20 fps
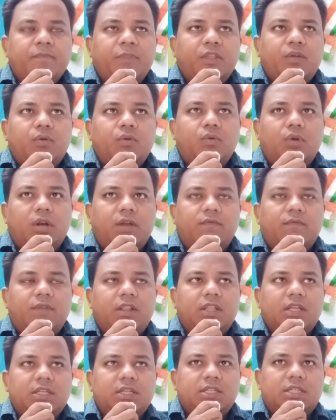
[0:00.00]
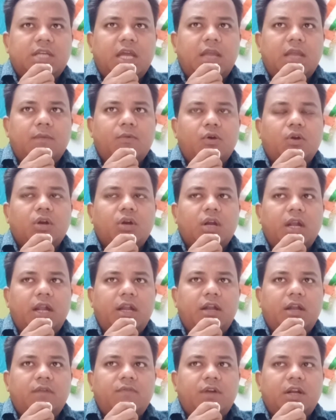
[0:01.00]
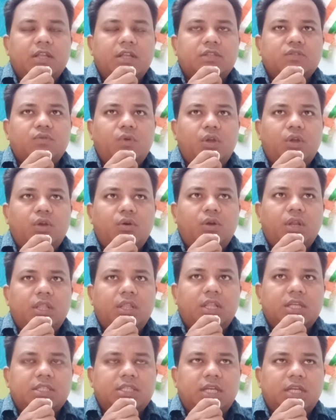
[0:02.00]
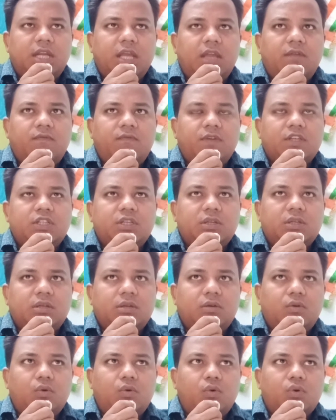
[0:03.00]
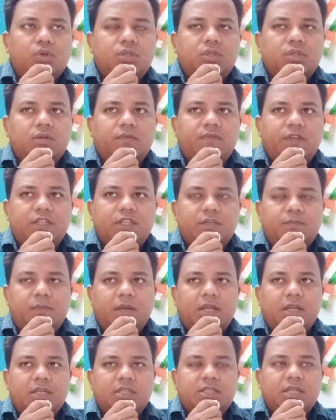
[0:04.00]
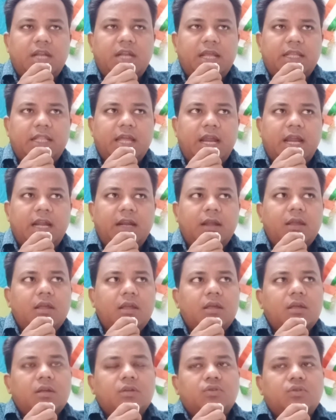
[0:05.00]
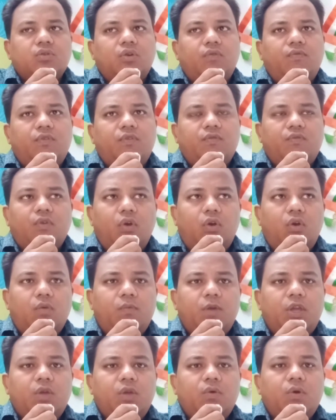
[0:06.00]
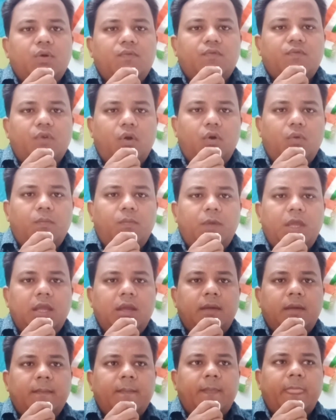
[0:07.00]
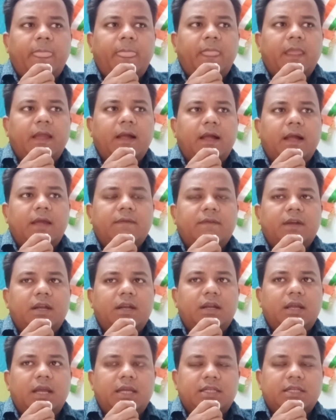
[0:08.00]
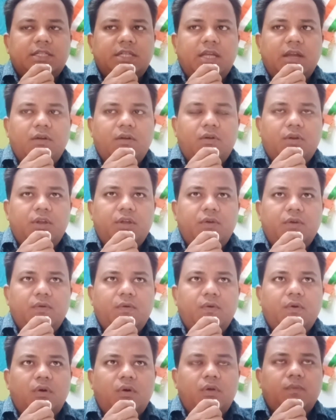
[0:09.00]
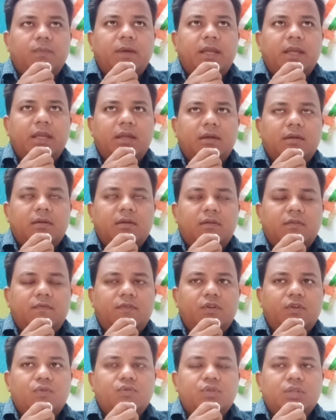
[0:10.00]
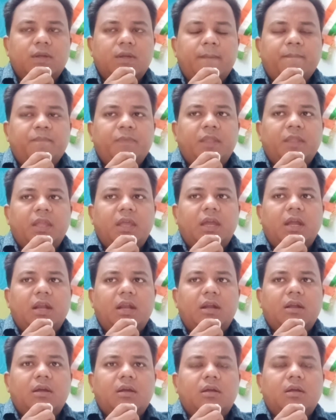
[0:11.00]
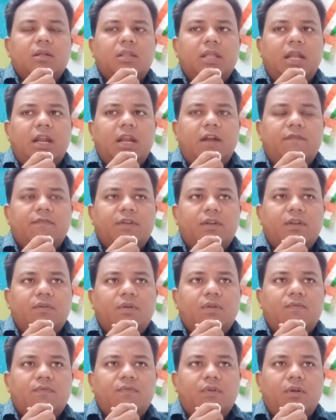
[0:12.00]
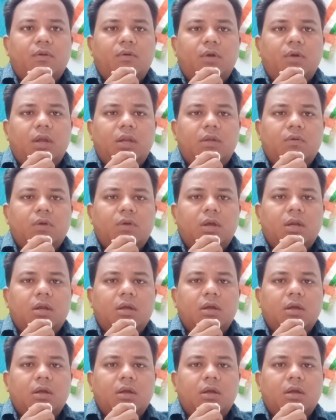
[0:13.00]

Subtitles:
to travel this time or current, what is going on in the city, which roads, which place, like that. So if you follow me, you can follow me, I will hashtag on you on my views, and then after you can follow and you can